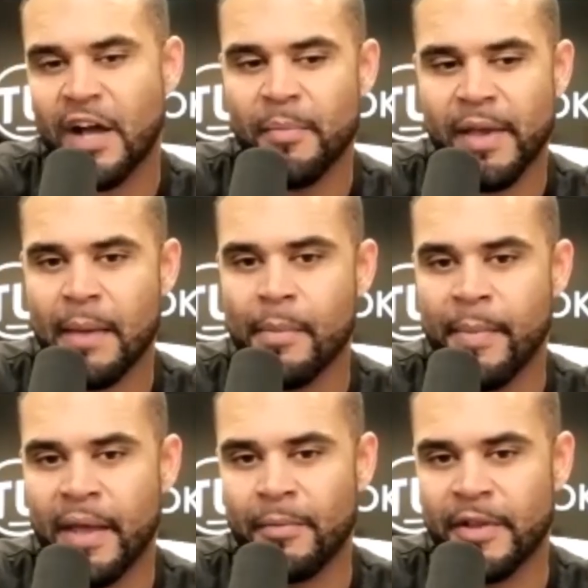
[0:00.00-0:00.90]
became a
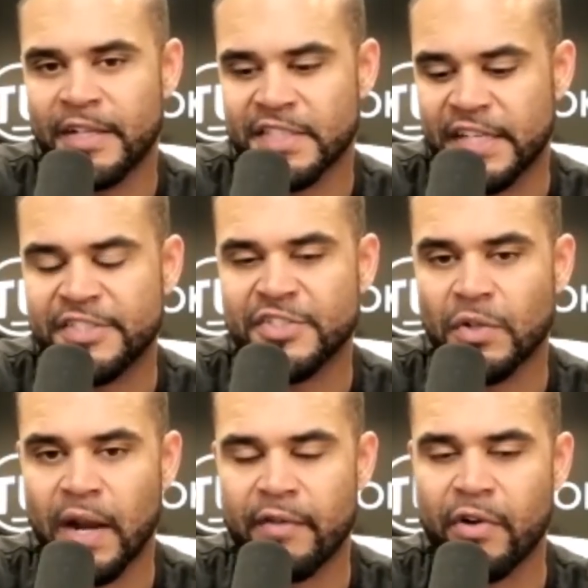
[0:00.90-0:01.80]
minimalist. Cause I
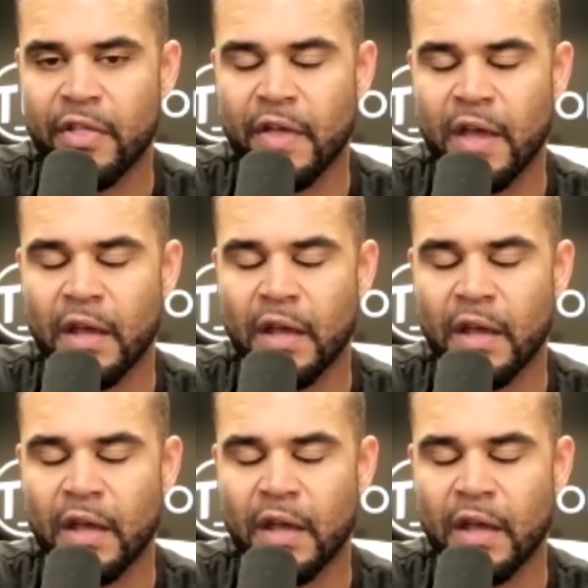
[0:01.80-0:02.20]
sold everything.